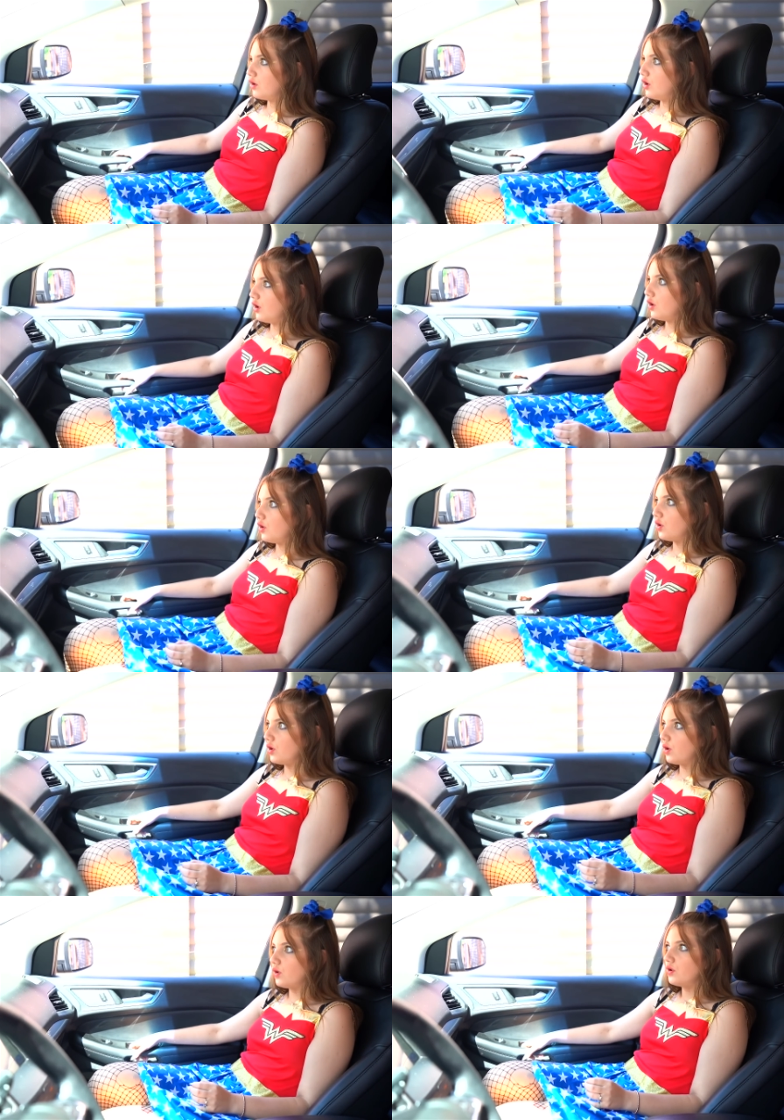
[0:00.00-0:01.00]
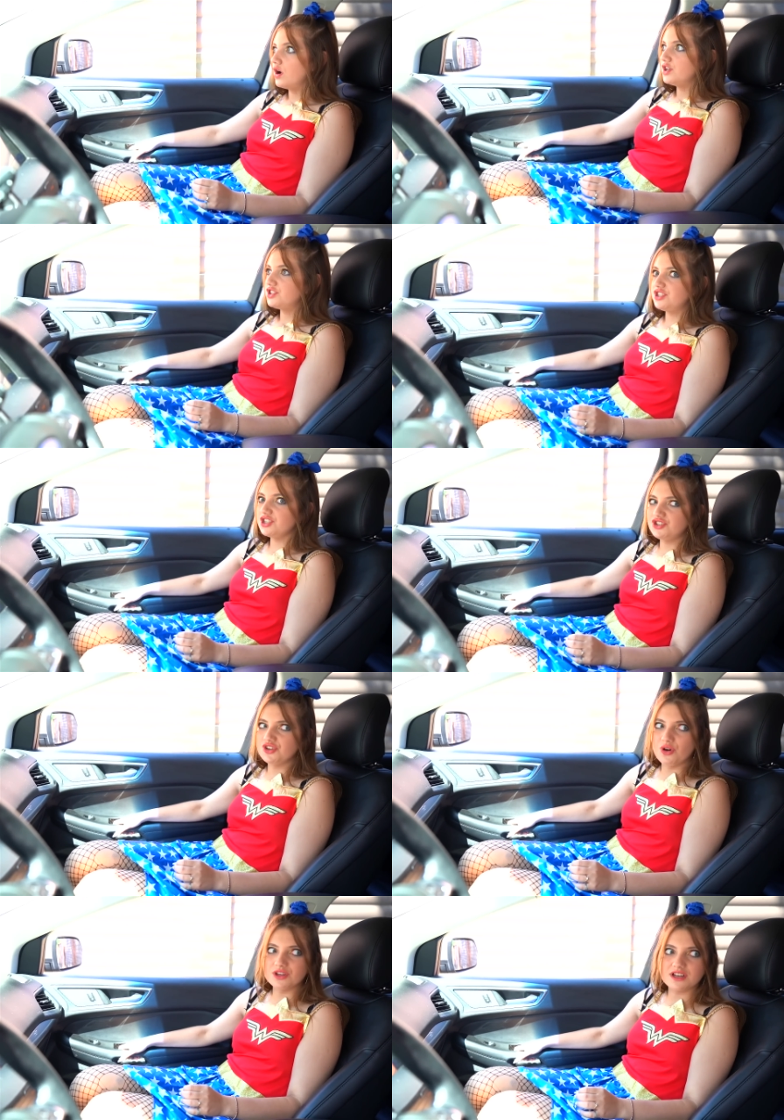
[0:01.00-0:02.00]
Oh, little
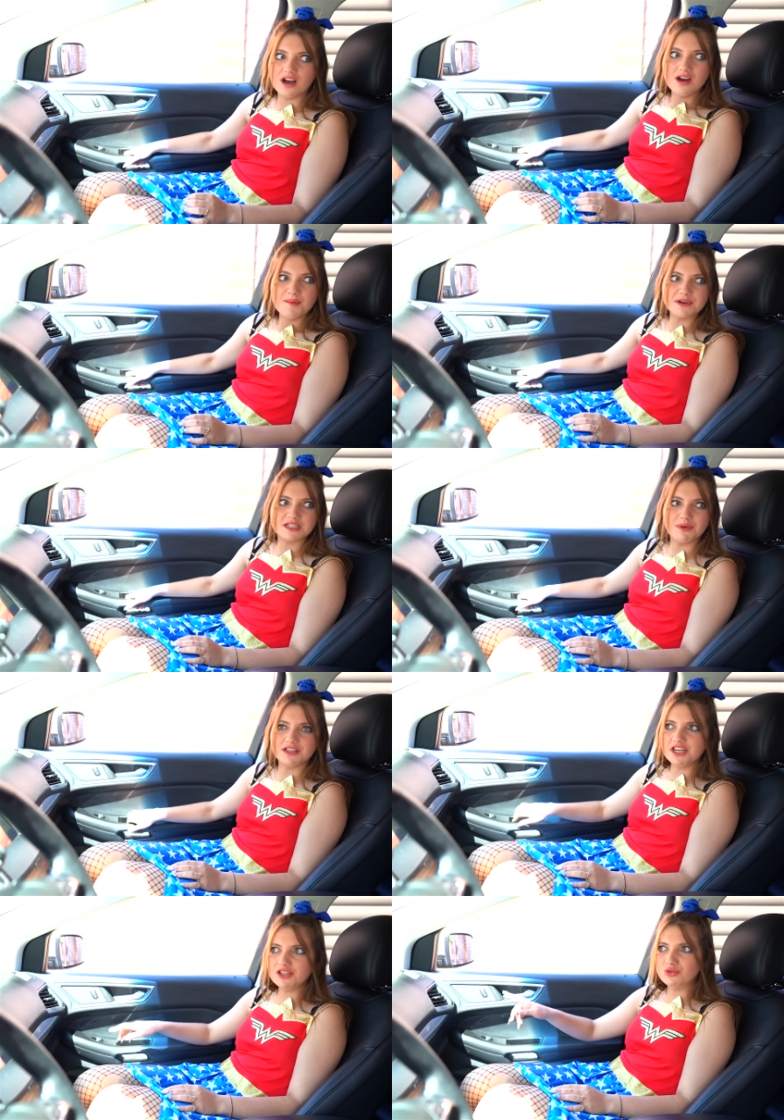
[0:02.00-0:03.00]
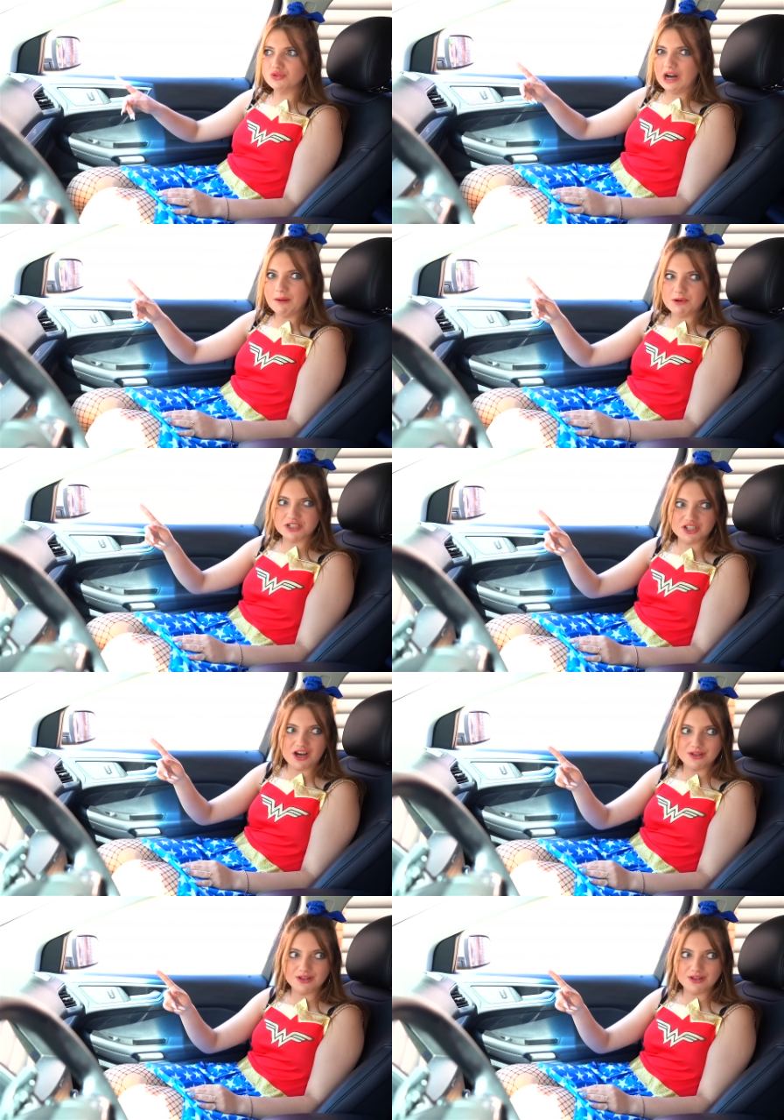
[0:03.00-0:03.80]
sister, would you take a look at that,